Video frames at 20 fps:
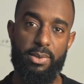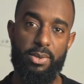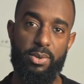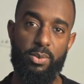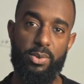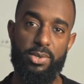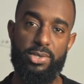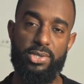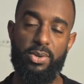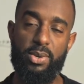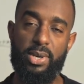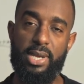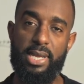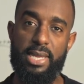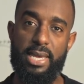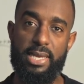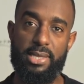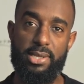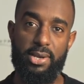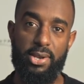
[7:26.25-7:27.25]
We're so
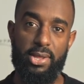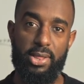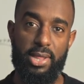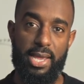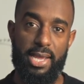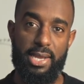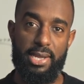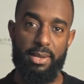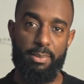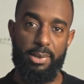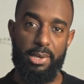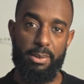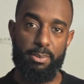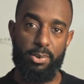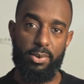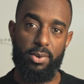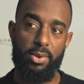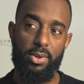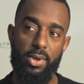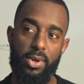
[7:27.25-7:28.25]
connected online to
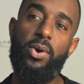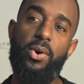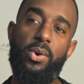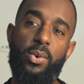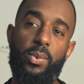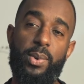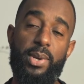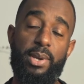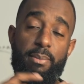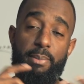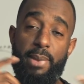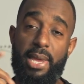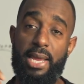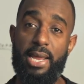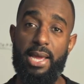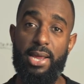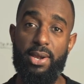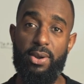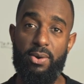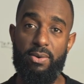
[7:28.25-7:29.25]
people who we may
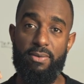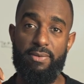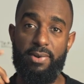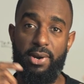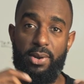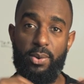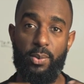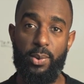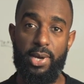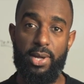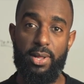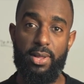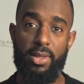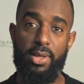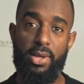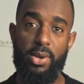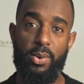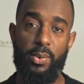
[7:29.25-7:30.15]
not know very well.